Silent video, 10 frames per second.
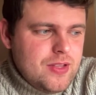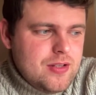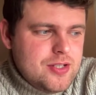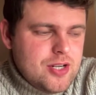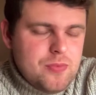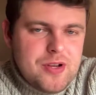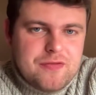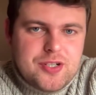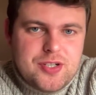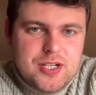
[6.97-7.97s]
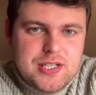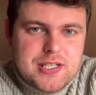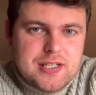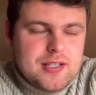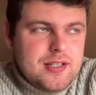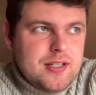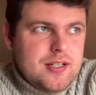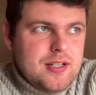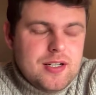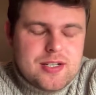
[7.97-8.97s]
So we've just
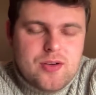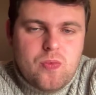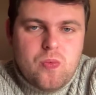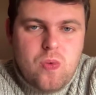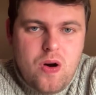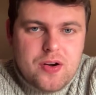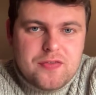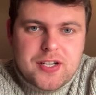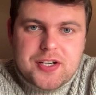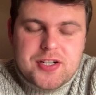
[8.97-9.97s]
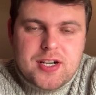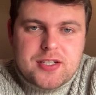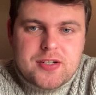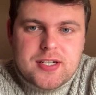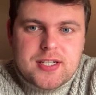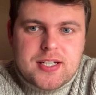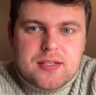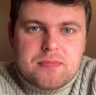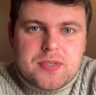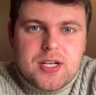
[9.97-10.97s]
looked at one of Wittgenstein's
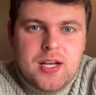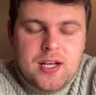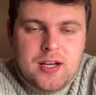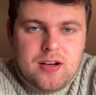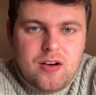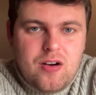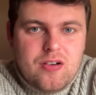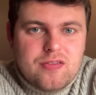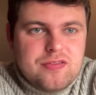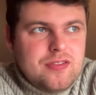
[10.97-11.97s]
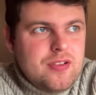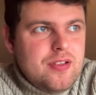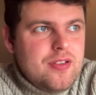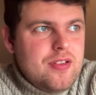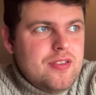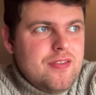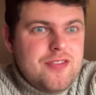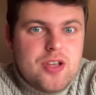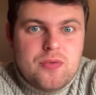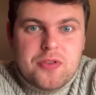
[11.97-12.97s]
criticisms of the
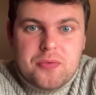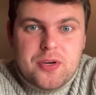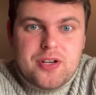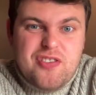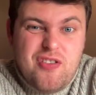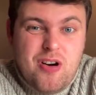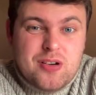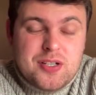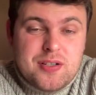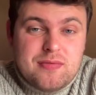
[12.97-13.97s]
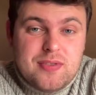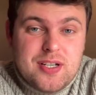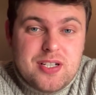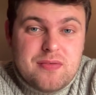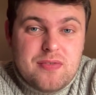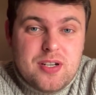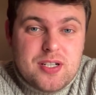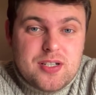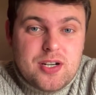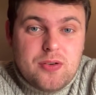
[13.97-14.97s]
view that the word not is
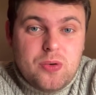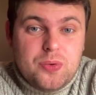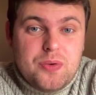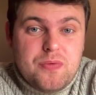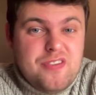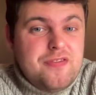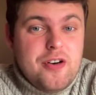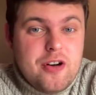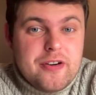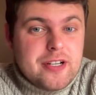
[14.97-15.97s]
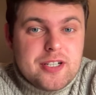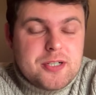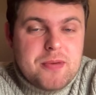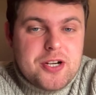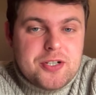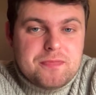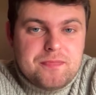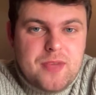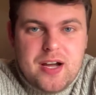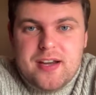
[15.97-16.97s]
a so-called referring expression,
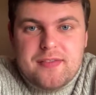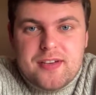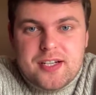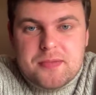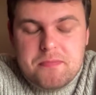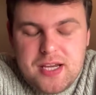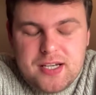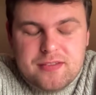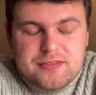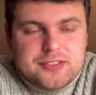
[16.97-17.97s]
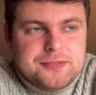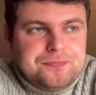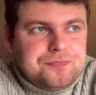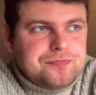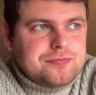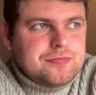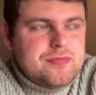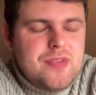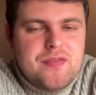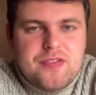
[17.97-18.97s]
i.e. that it's meaningful
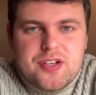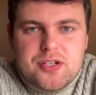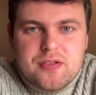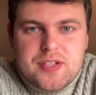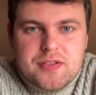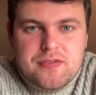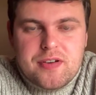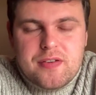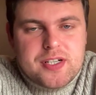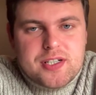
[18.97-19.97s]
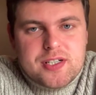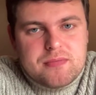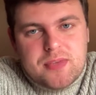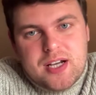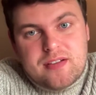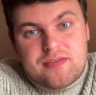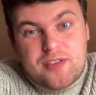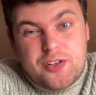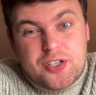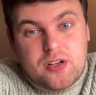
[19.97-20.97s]
in virtue of its referring to some kind of
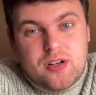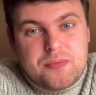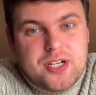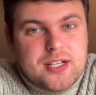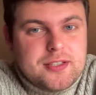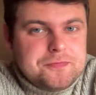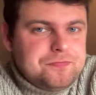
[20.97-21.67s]
logical object,